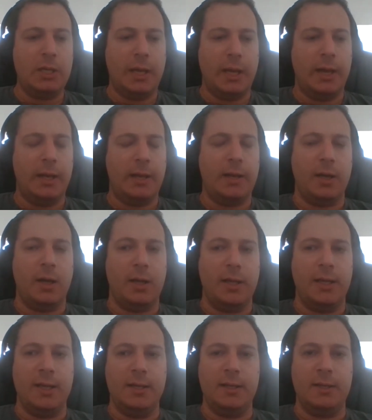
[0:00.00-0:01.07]
Uh,
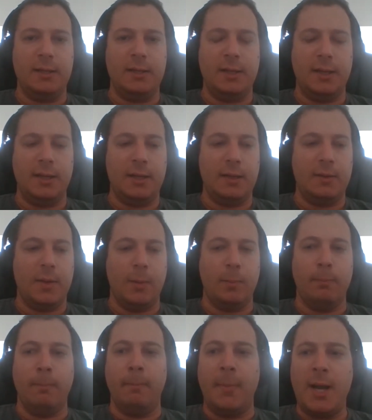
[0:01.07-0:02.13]
in uh,
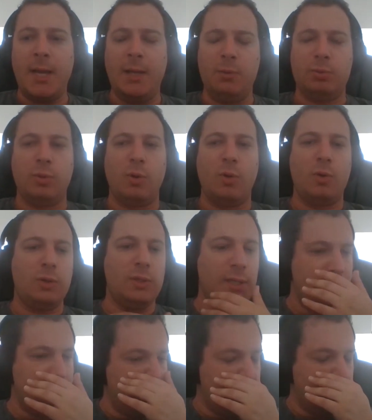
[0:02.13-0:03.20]
my role
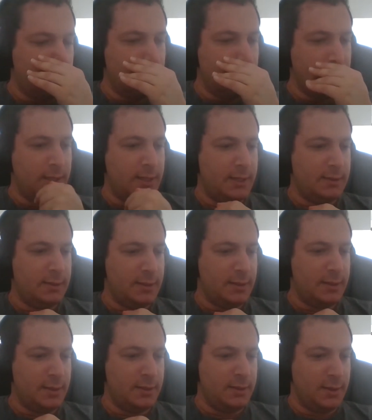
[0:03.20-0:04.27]
in the in,
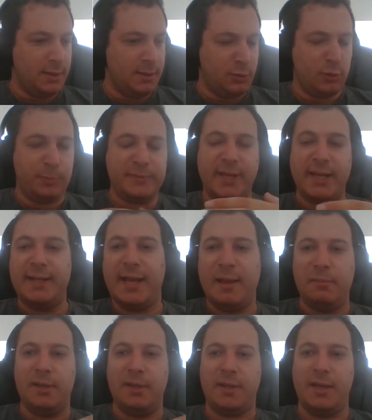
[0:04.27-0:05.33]
in, in, the group
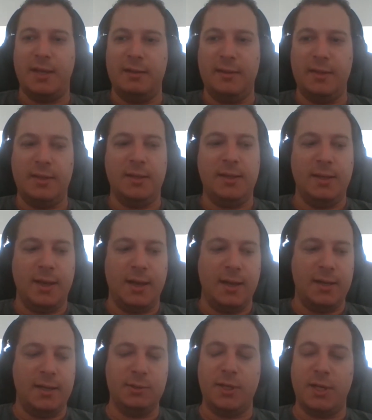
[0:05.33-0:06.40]
dynamic in the
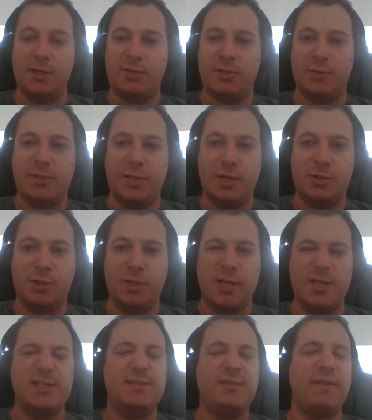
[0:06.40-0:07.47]
uh, Internet Association
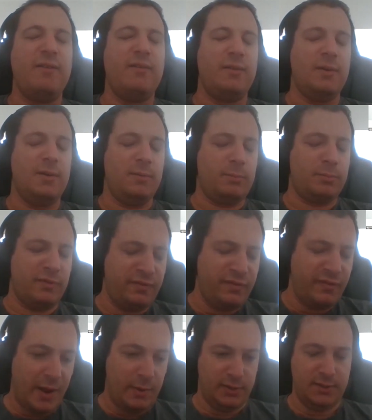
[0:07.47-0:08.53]
is
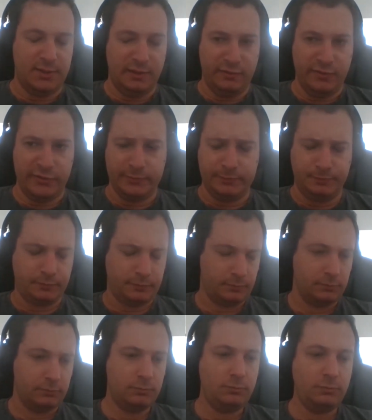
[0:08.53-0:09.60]
profoundly different
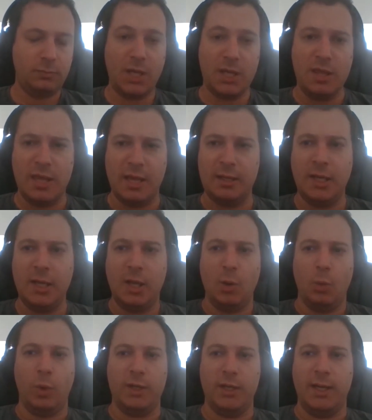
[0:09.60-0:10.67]
than
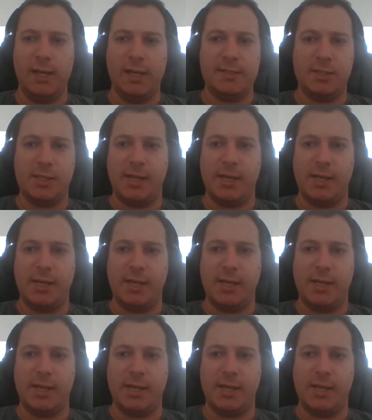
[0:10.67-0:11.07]
what it is